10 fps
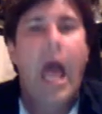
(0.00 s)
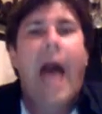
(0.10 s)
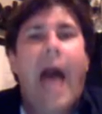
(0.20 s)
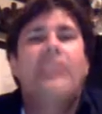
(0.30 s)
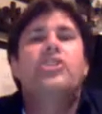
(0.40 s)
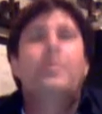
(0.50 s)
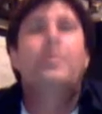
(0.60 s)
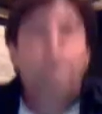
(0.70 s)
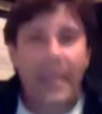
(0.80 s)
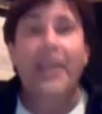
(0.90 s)
I
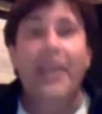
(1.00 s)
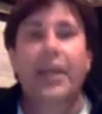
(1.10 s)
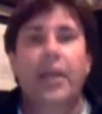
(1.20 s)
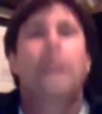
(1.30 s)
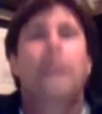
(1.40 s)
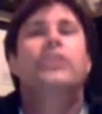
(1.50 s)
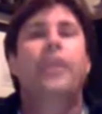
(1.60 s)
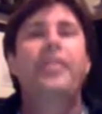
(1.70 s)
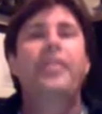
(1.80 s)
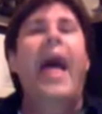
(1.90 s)
submitted to
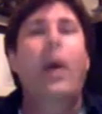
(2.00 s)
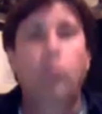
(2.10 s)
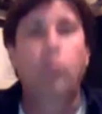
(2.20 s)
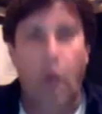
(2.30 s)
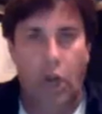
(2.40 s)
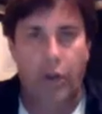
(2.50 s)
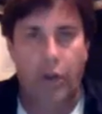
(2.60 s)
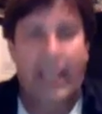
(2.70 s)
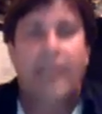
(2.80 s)
that word